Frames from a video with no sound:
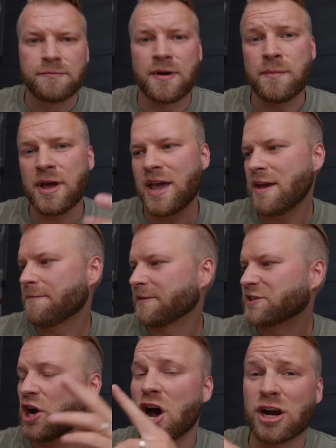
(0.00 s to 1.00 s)
From a
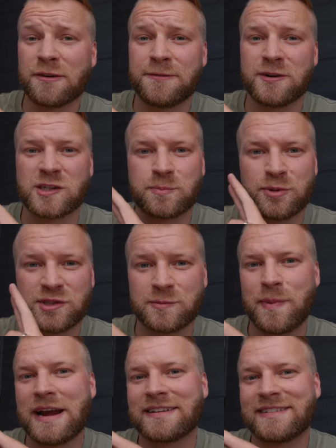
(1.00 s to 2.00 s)
photographer's
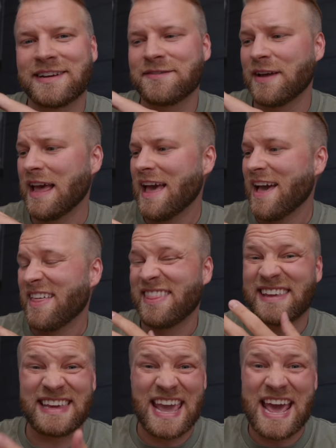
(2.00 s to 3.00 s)
perspective,
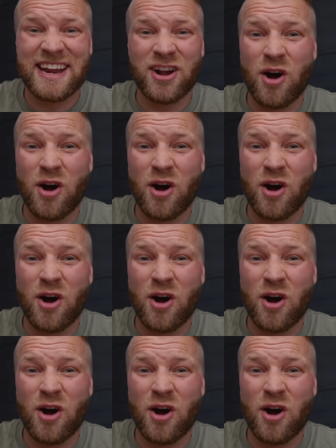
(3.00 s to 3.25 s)
the Canon